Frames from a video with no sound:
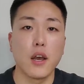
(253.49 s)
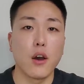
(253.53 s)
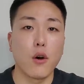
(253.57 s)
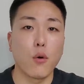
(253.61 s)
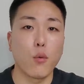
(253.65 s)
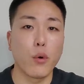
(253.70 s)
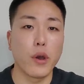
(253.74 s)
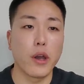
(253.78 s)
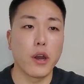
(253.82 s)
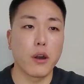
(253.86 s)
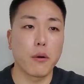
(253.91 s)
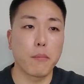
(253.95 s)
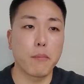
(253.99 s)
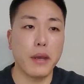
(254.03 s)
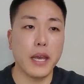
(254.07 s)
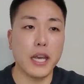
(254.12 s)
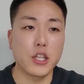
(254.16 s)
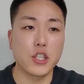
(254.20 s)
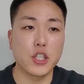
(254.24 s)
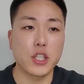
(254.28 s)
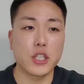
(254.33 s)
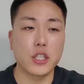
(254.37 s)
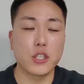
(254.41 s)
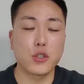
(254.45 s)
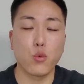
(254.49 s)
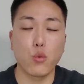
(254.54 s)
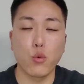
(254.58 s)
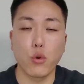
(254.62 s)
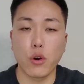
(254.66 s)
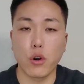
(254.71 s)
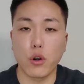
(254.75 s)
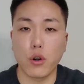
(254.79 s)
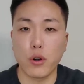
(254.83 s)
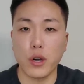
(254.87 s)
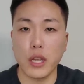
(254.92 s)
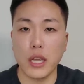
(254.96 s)
where patients
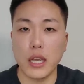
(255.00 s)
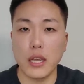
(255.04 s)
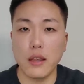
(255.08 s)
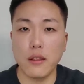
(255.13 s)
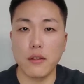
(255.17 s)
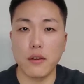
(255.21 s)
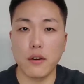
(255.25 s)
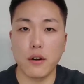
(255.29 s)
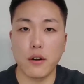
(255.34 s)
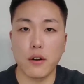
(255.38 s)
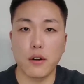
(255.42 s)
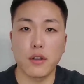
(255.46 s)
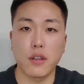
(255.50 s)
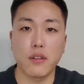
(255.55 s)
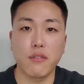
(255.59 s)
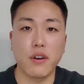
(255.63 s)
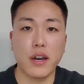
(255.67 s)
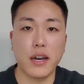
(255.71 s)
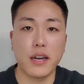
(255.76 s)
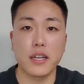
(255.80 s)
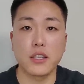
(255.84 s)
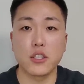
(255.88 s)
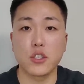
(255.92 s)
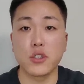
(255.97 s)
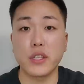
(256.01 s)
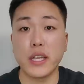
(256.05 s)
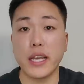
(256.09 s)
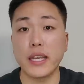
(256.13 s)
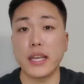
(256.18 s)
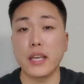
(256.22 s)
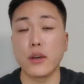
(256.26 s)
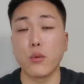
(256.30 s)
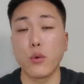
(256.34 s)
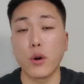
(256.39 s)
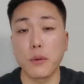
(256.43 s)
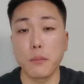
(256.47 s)
were either divided into
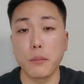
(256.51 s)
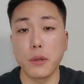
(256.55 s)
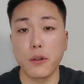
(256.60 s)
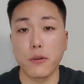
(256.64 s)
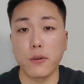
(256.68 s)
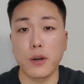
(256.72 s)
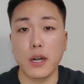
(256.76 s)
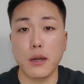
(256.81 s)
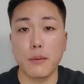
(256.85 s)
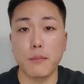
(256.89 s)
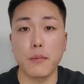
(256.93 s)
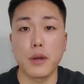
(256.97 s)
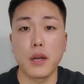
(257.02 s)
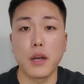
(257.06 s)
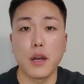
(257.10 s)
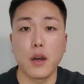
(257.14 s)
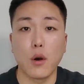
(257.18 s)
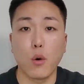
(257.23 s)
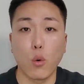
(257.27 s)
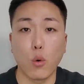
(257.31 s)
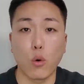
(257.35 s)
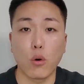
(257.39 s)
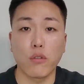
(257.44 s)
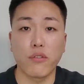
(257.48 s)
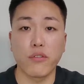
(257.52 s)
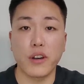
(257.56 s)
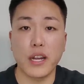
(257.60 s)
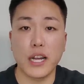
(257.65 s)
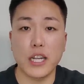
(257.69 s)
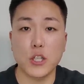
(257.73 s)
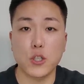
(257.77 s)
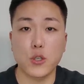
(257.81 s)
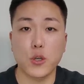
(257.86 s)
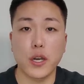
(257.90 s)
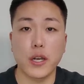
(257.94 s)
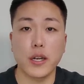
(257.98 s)
taking 1 milligram oral
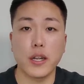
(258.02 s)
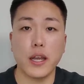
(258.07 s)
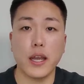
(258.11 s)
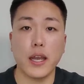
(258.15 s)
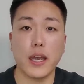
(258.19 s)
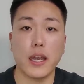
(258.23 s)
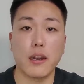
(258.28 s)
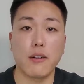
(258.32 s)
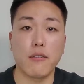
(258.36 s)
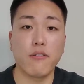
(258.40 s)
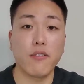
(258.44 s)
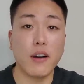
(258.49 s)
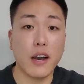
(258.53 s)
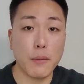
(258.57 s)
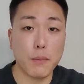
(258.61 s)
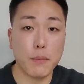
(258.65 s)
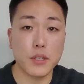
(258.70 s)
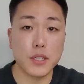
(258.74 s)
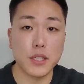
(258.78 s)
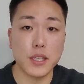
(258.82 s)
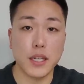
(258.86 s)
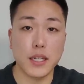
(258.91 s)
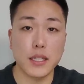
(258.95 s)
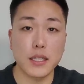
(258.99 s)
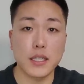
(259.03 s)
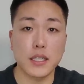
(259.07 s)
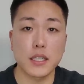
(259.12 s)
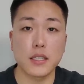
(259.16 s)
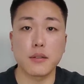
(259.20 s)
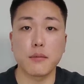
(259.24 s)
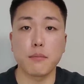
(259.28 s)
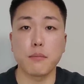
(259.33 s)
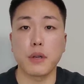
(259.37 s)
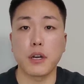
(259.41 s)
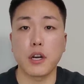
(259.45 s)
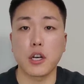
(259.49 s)
finasteride and 5%
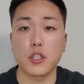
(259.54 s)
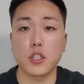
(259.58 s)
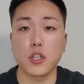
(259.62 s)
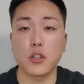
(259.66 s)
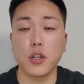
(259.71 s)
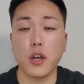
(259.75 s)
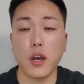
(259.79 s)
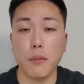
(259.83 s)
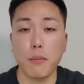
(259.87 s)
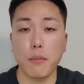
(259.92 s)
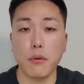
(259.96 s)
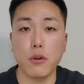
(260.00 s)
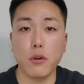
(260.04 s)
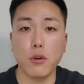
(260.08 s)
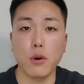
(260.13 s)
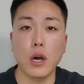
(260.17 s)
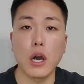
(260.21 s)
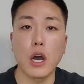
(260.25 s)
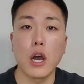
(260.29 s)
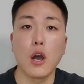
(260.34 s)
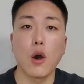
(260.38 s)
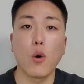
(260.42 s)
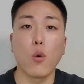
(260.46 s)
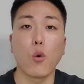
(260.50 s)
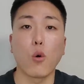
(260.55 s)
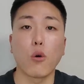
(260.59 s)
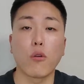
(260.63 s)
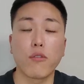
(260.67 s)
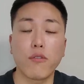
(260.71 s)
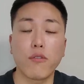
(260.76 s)
minoxidil topical, or